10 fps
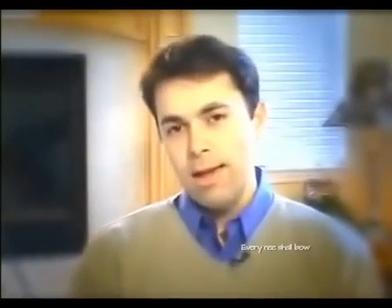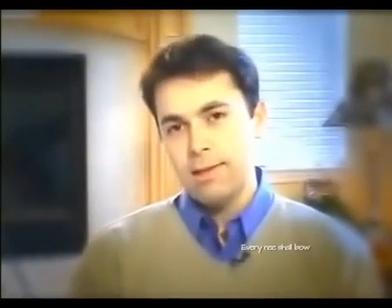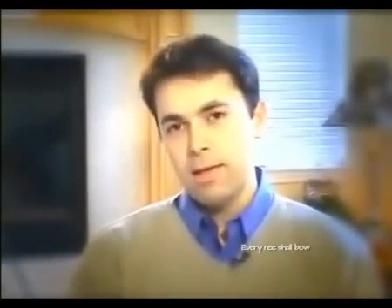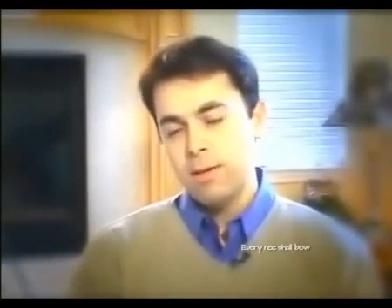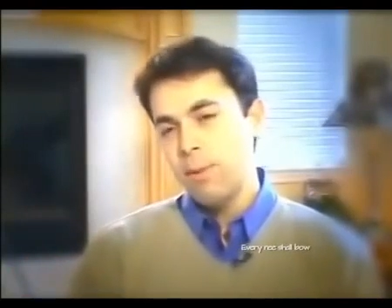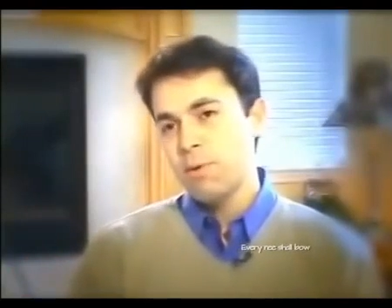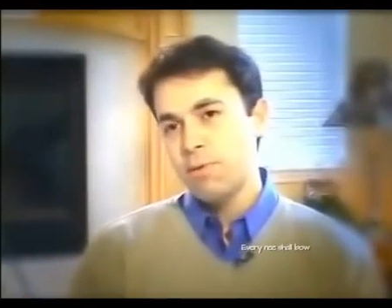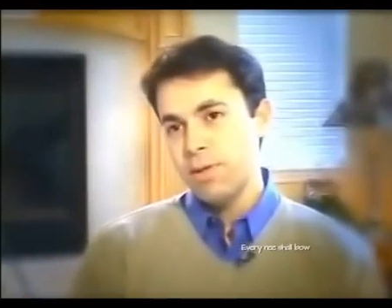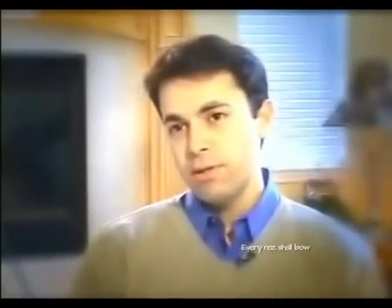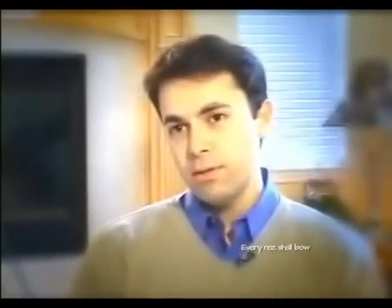And I
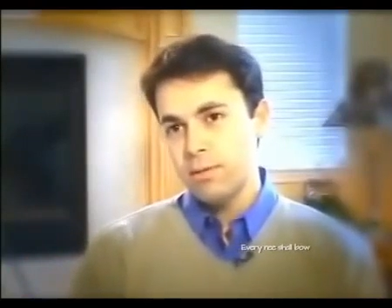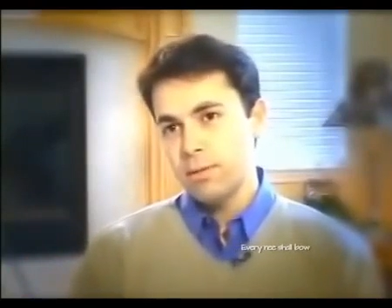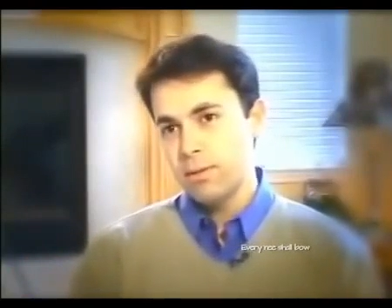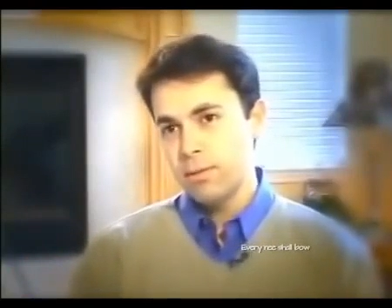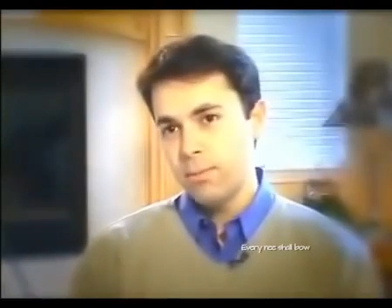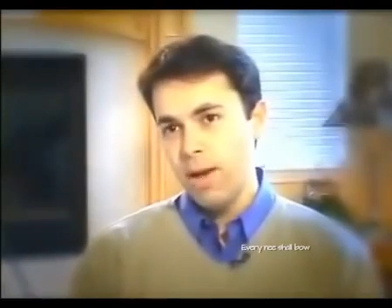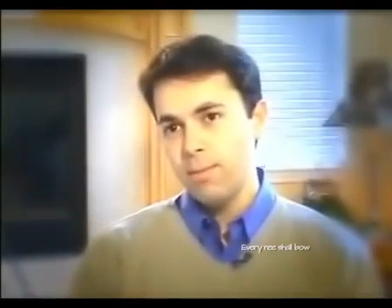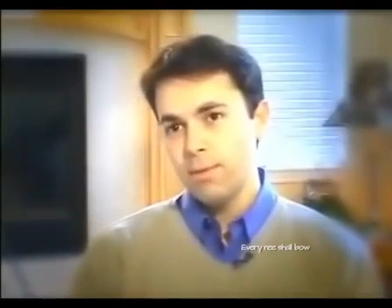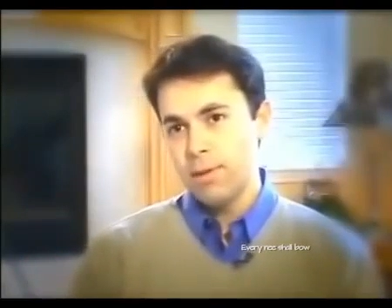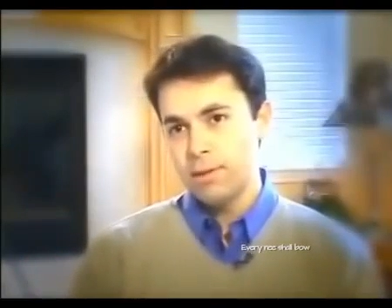remember reading the
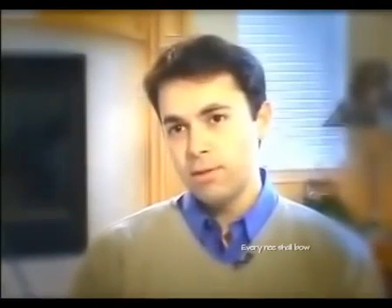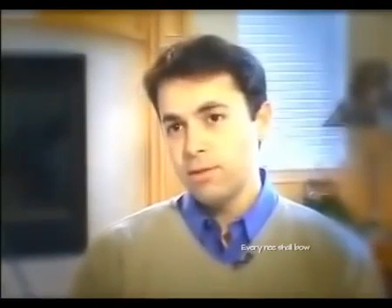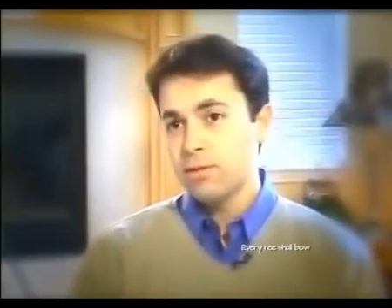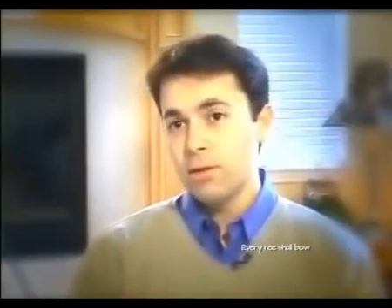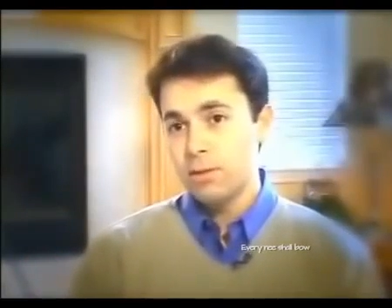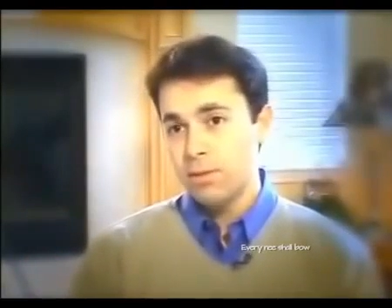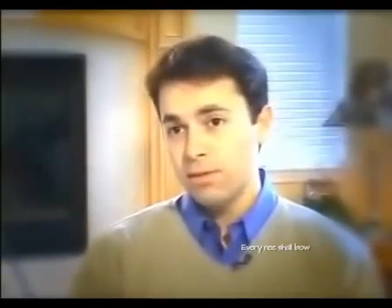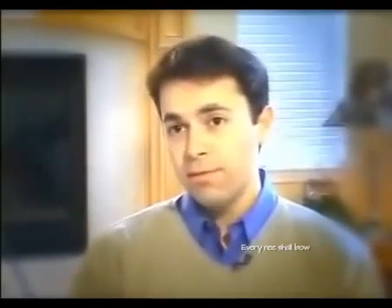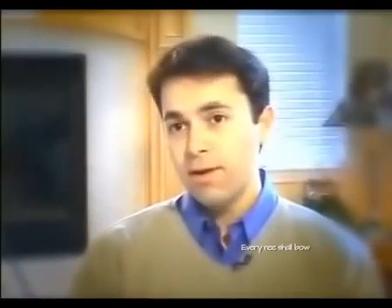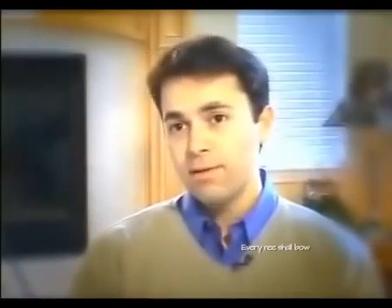Bible, and Jesus talked about
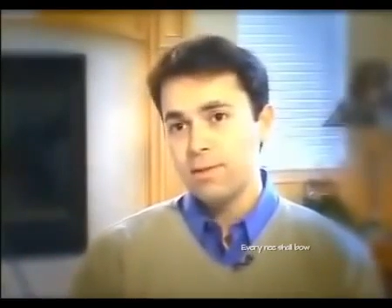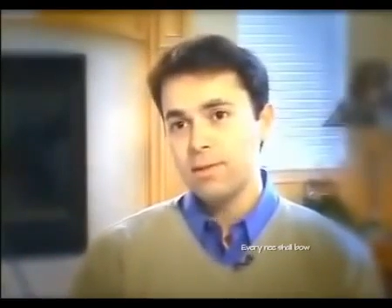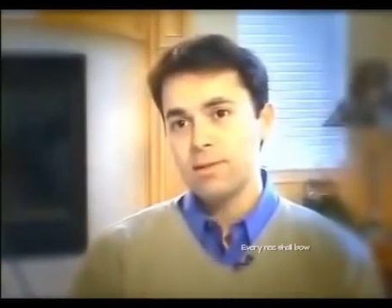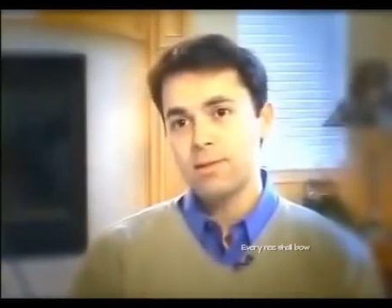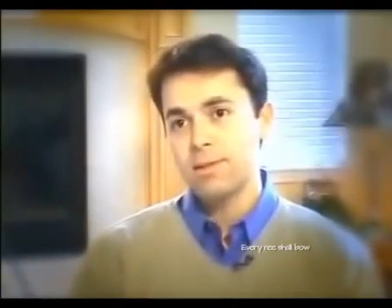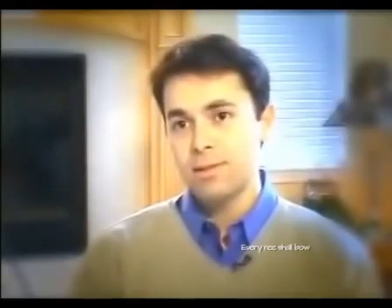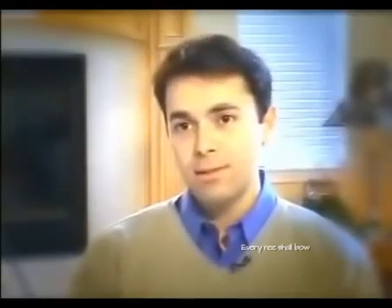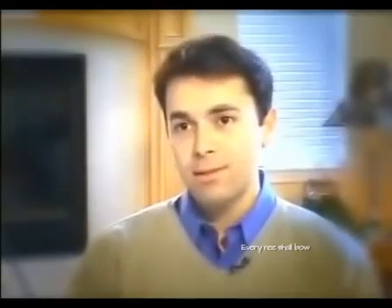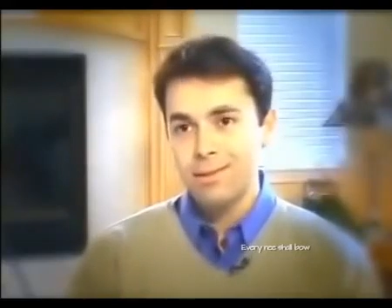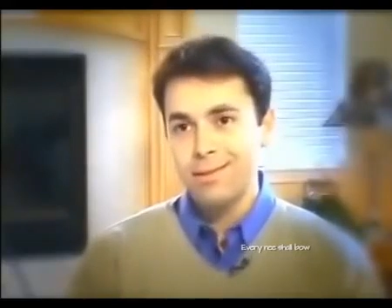the Pharisees and said,
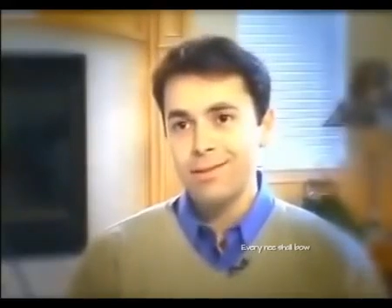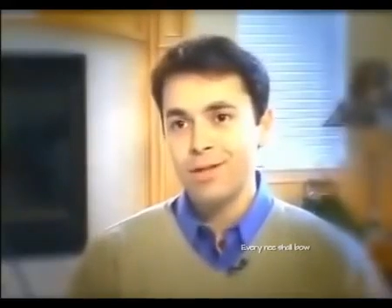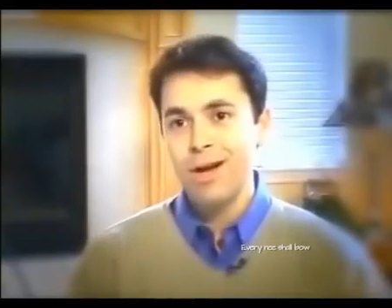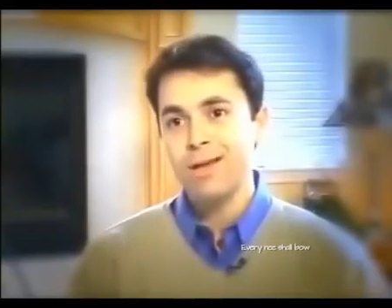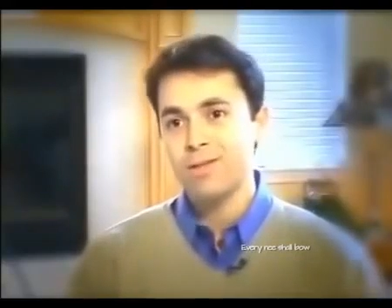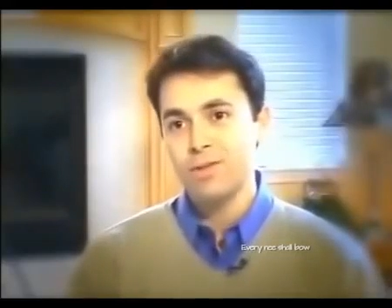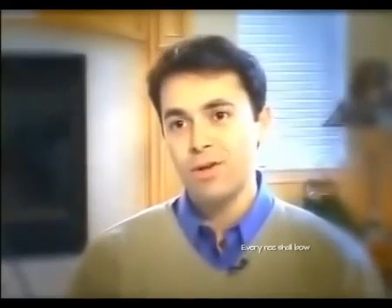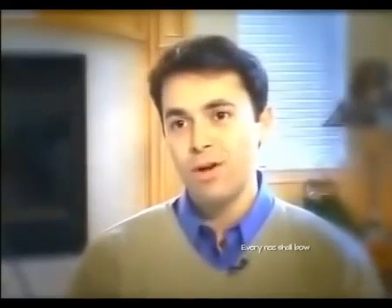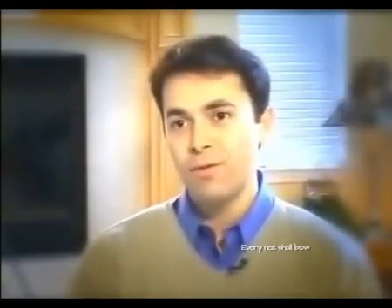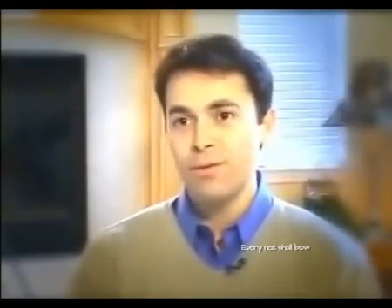these guys
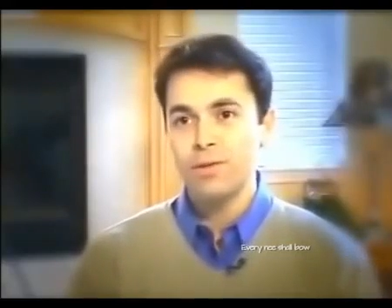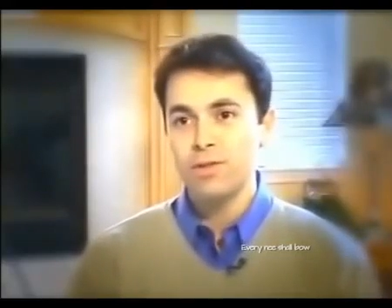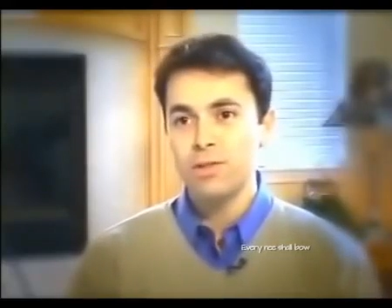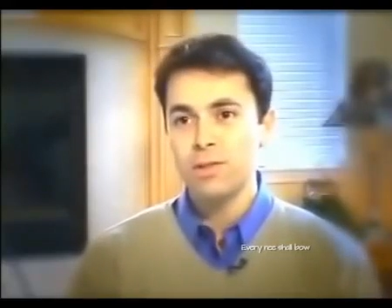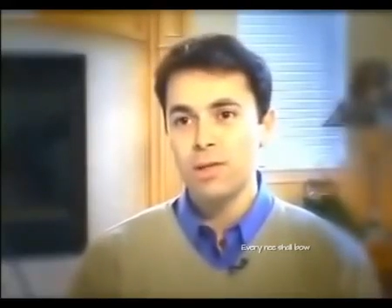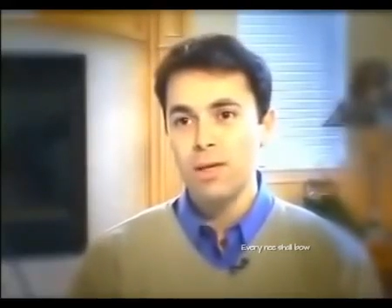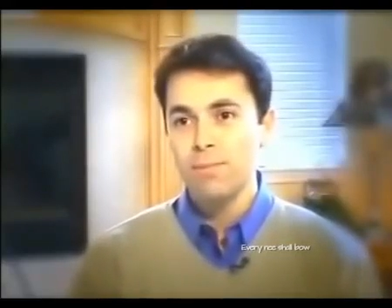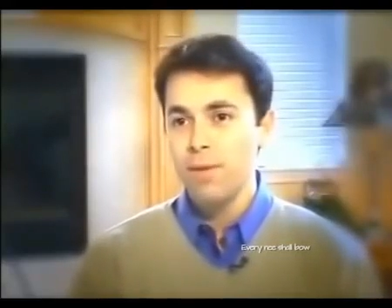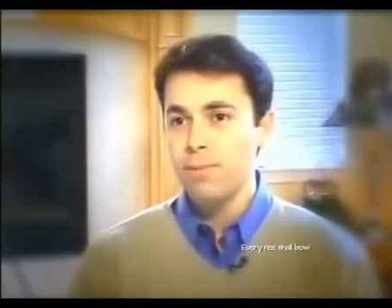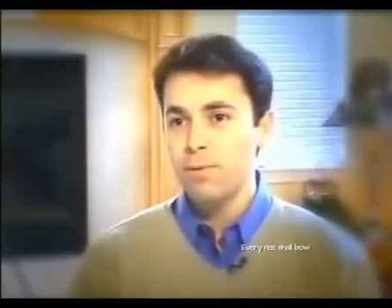are religious
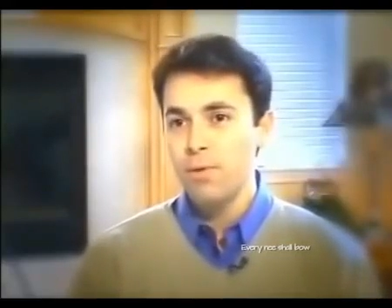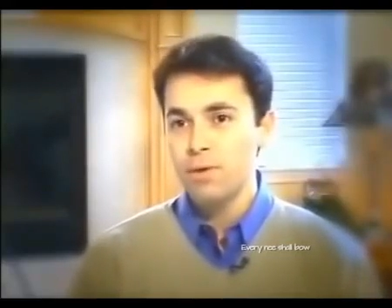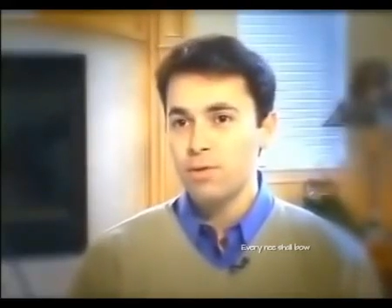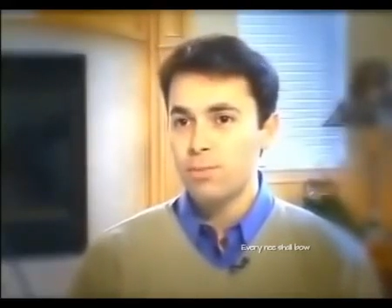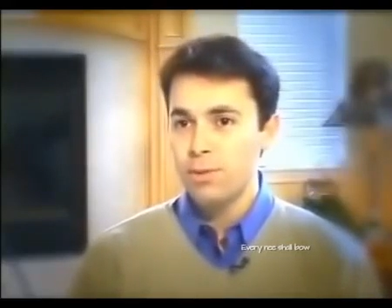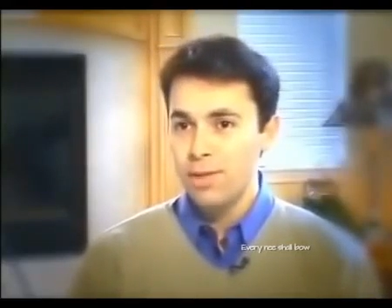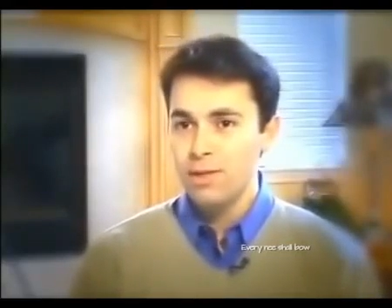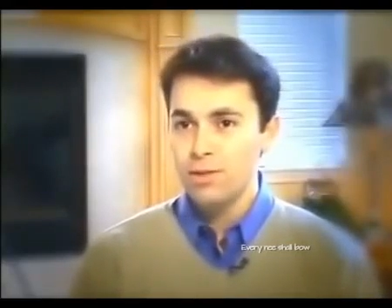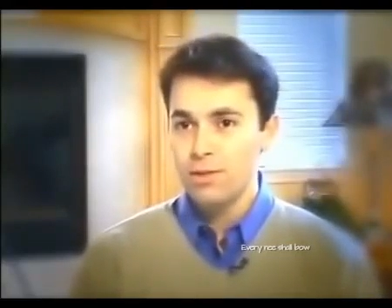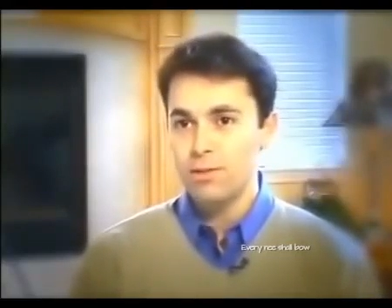people who are so
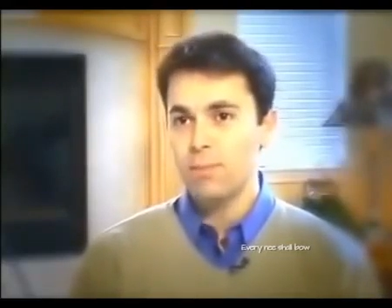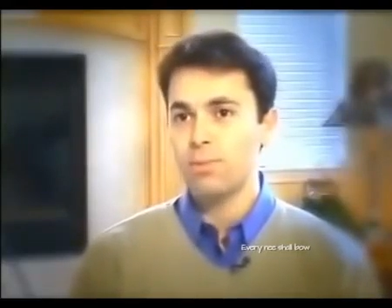pretentious.